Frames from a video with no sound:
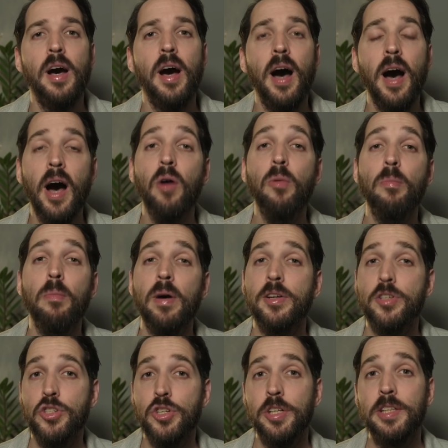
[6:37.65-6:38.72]
how
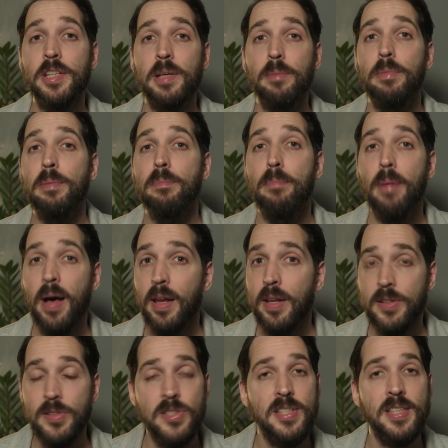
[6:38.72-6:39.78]
much it can be
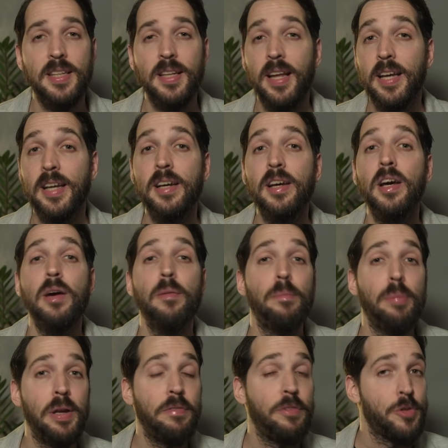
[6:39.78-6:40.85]
balanced like
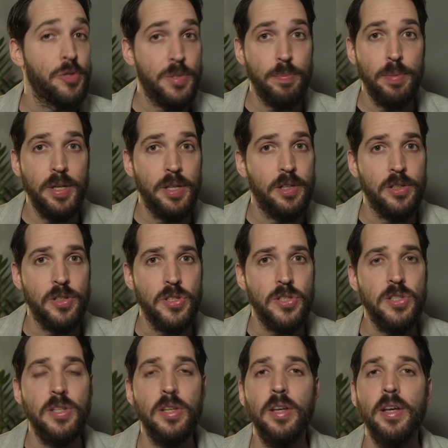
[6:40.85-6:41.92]
previous
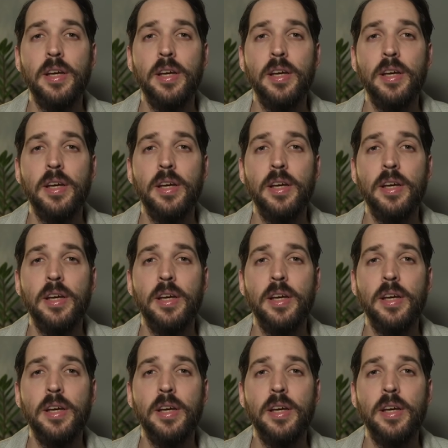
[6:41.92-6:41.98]
speakers.